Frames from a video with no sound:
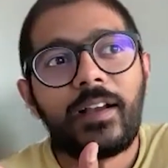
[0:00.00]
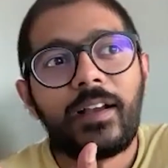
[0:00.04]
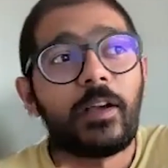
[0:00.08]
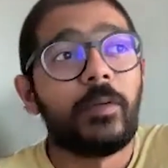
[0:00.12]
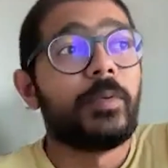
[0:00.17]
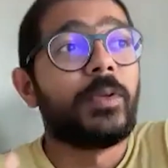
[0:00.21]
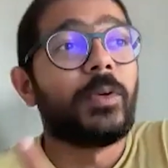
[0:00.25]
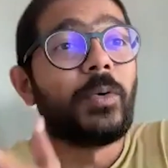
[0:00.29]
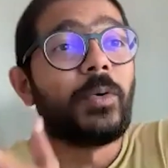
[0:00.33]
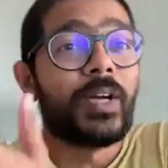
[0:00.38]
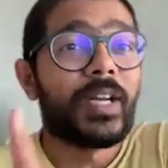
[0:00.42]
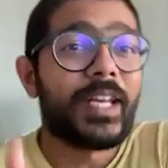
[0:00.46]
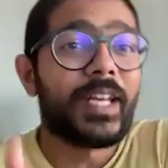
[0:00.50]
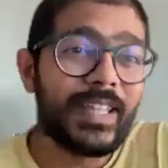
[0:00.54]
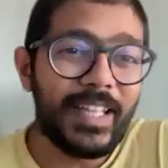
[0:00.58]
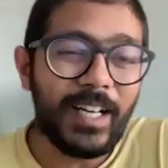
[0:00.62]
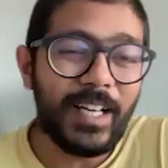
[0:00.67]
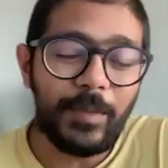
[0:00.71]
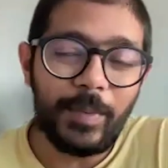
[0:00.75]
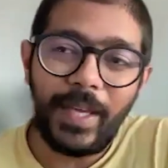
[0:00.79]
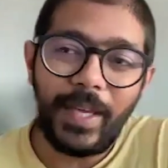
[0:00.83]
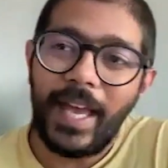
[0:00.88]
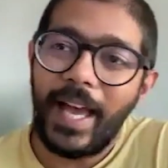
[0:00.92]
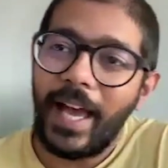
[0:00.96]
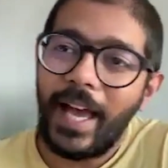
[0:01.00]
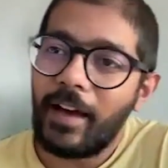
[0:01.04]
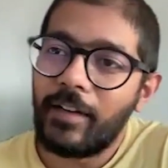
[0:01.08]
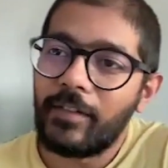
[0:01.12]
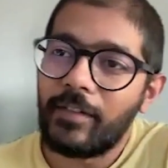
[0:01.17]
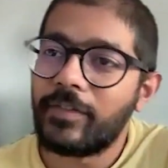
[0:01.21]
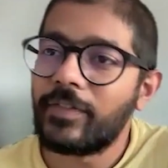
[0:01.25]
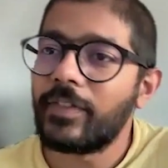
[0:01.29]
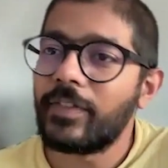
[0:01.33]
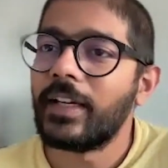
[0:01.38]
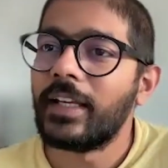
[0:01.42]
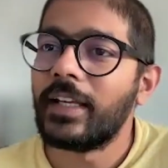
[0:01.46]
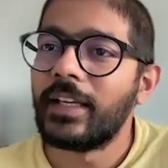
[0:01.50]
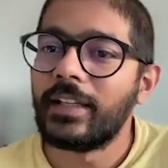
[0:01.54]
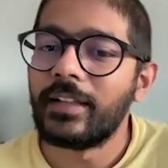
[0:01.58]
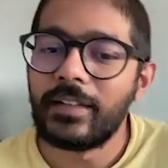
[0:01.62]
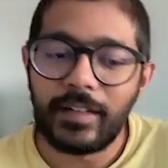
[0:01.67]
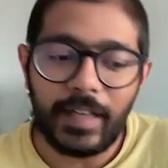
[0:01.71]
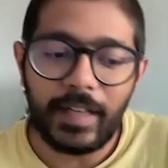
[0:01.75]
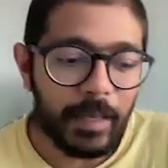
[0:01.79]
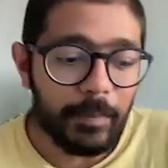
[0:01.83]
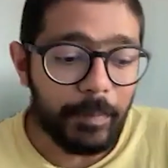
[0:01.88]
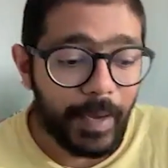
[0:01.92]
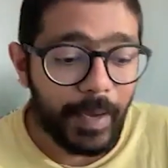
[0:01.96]
community that we have in the
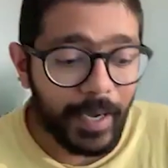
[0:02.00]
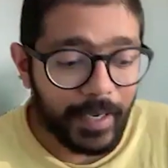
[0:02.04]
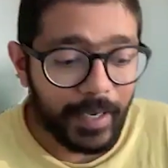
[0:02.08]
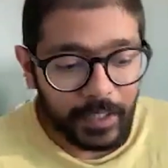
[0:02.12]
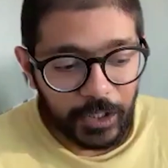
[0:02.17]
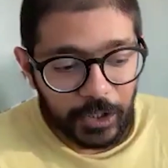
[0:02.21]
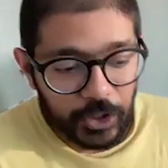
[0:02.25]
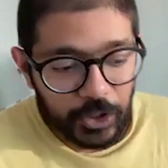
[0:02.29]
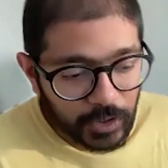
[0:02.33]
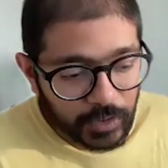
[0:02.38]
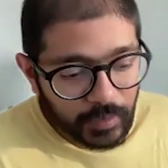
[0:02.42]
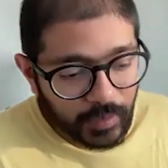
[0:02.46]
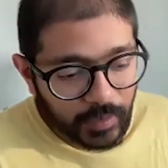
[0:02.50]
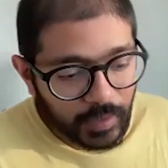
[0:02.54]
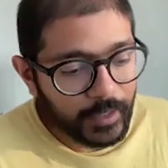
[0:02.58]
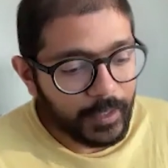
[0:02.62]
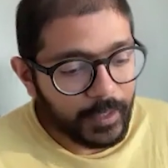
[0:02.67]
APAC region.